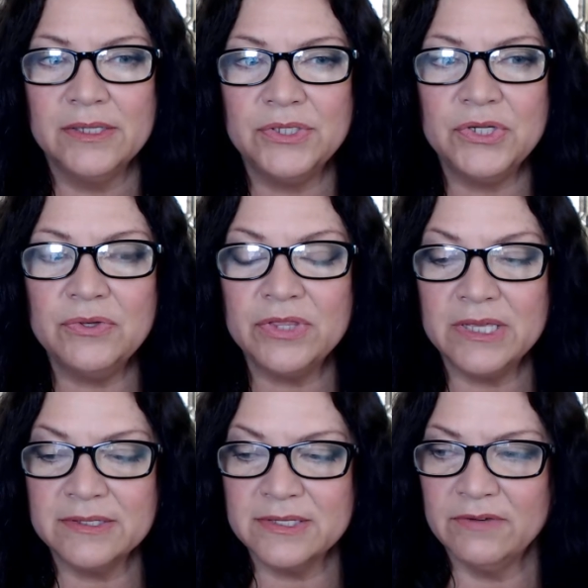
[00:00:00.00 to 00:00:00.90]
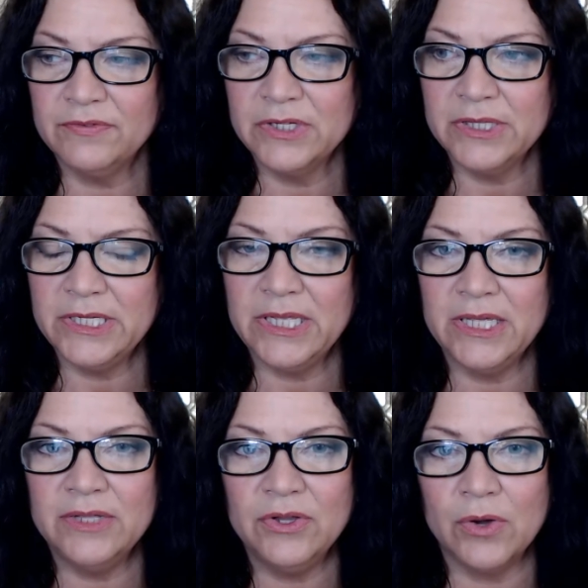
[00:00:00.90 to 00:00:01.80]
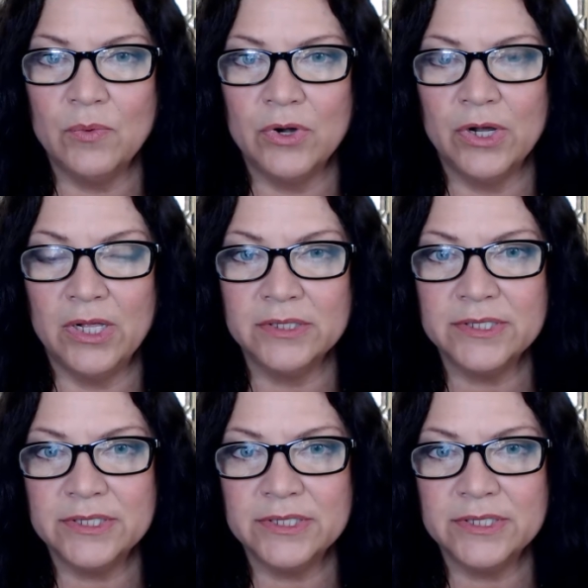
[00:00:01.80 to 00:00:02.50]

do things differently in your world.